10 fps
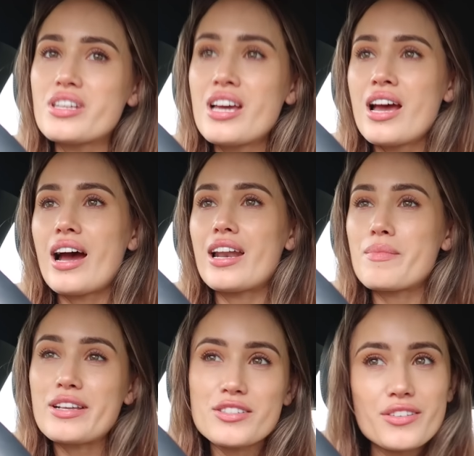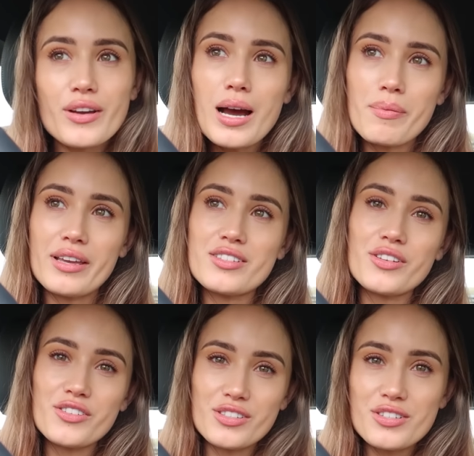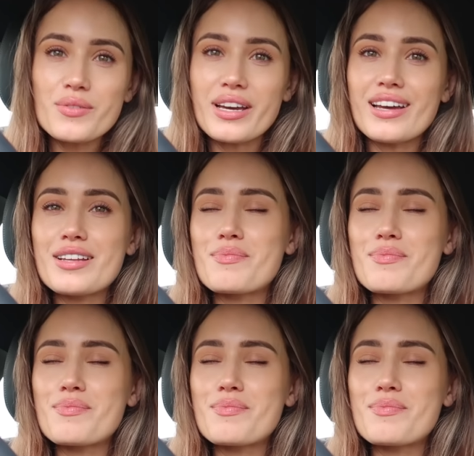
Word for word: and it makes you so happy, so you should do it.